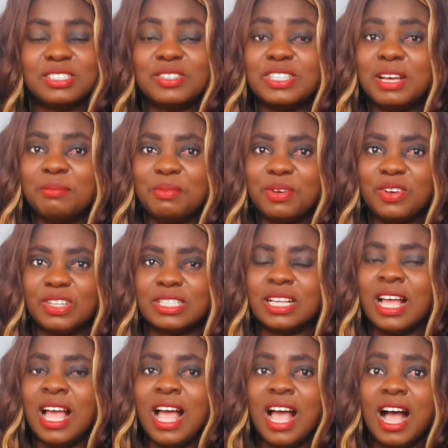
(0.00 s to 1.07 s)
So dear parents,
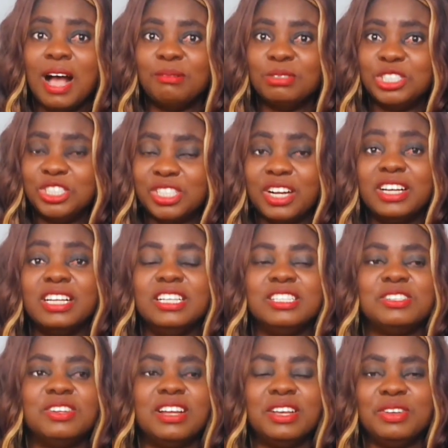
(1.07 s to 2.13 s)
I'm sharing it
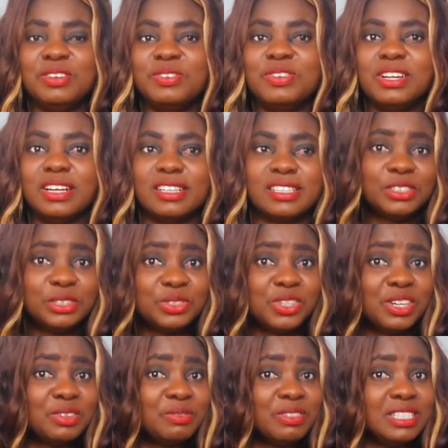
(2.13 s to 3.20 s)
to let you know that
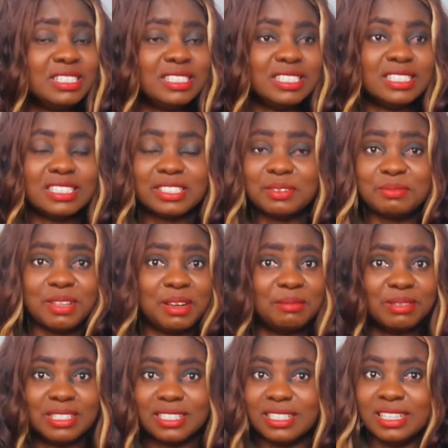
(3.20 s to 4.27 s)
children of these days,
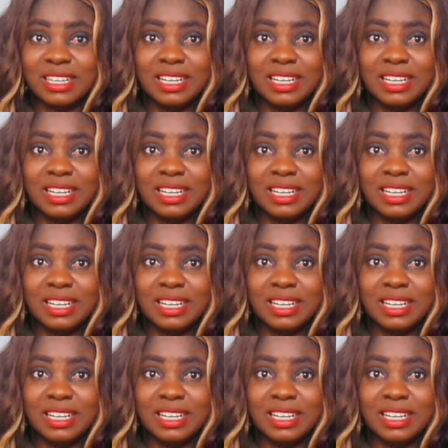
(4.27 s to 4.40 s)
sometimes